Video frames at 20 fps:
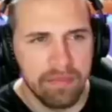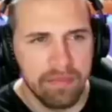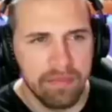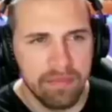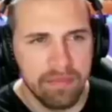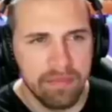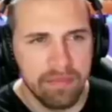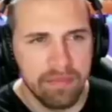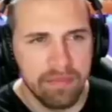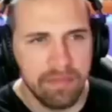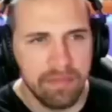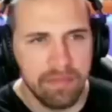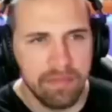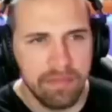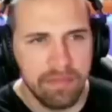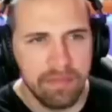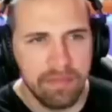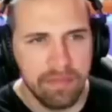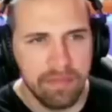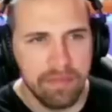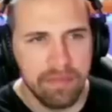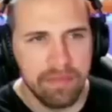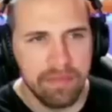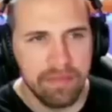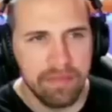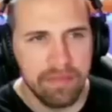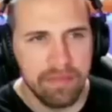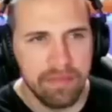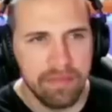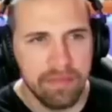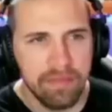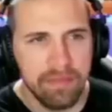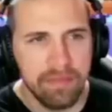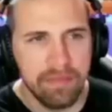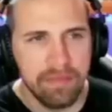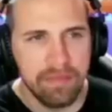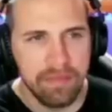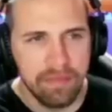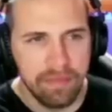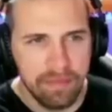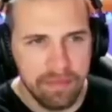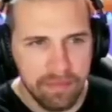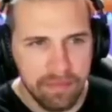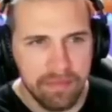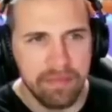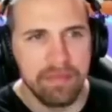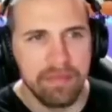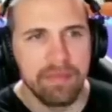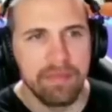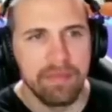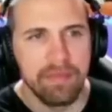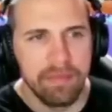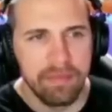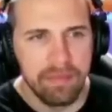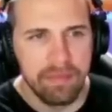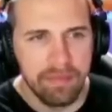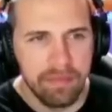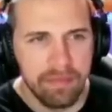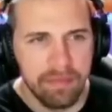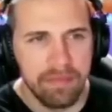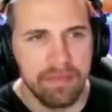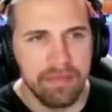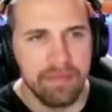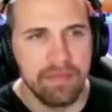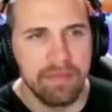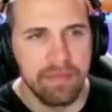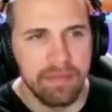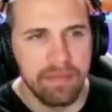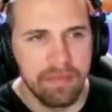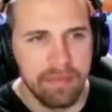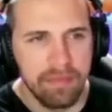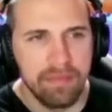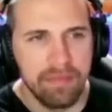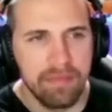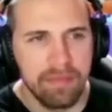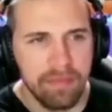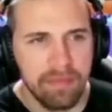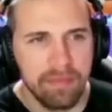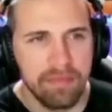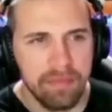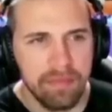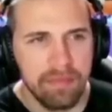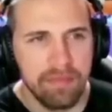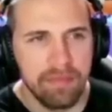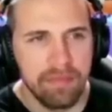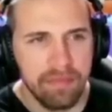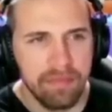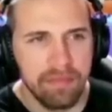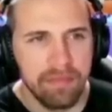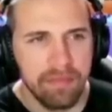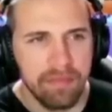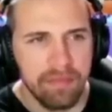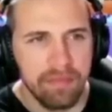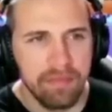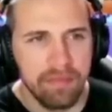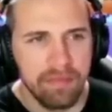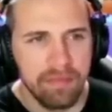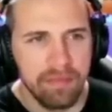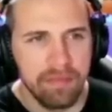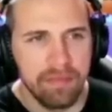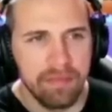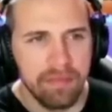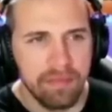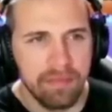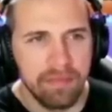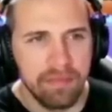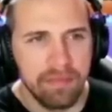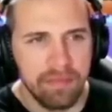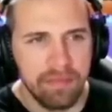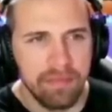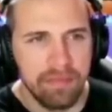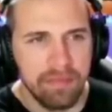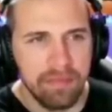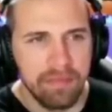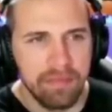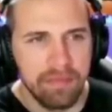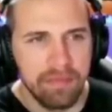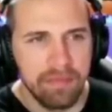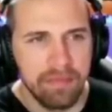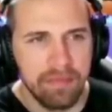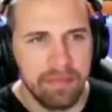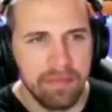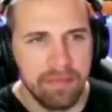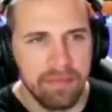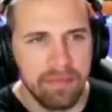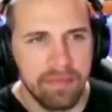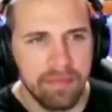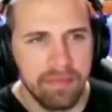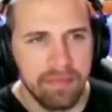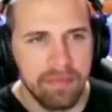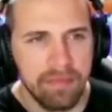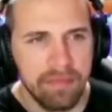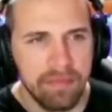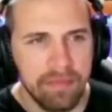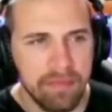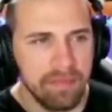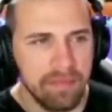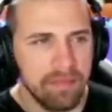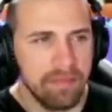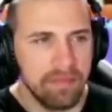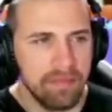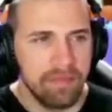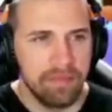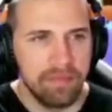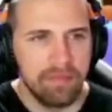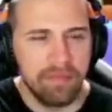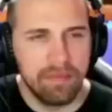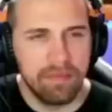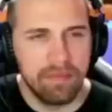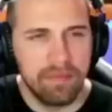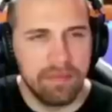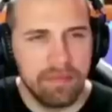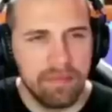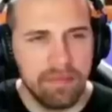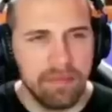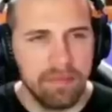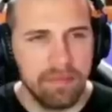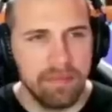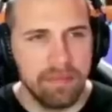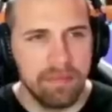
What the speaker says: No words are spoken by the person on screen.